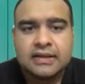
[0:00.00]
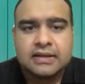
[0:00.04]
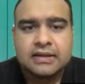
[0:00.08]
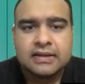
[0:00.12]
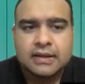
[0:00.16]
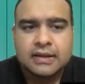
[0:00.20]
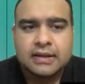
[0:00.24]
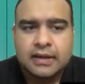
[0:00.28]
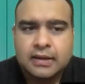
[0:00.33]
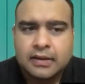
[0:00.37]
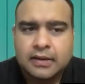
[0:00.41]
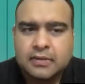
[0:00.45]

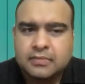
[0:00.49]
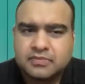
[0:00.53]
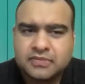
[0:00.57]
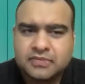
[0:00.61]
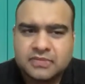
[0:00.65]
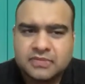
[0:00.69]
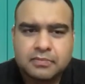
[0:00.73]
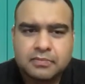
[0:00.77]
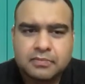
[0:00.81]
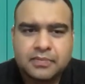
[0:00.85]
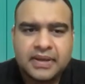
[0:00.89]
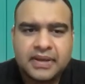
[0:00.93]
uh,
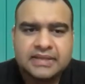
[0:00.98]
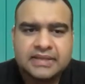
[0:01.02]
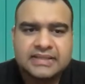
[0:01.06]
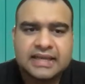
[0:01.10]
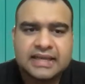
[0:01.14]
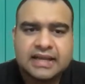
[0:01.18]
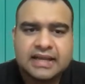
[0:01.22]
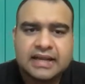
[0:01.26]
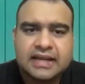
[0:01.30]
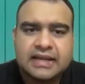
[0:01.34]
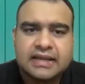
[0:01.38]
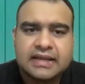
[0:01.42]

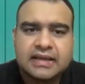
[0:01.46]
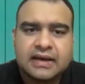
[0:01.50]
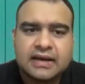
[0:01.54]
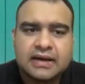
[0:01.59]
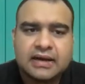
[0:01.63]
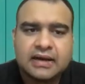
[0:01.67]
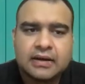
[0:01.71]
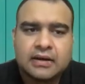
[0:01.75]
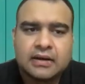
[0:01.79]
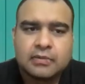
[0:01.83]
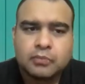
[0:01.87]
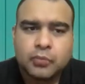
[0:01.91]
Basically,
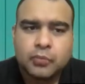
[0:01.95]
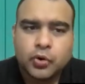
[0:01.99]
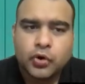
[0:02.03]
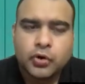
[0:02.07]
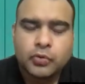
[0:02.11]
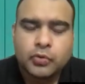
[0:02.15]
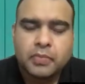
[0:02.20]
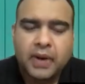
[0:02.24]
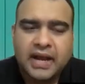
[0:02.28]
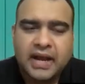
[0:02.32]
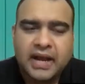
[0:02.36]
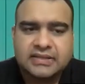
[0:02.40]
more
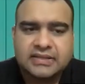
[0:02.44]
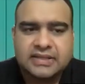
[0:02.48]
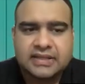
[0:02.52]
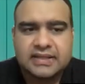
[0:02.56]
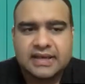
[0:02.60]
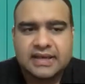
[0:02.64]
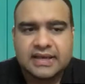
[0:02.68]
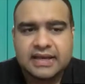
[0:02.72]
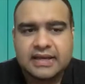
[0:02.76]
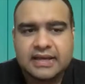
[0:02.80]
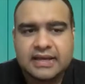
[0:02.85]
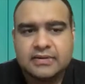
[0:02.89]
buyers are
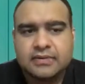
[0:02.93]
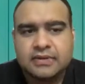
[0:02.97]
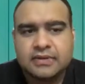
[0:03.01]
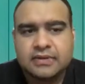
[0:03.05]
there,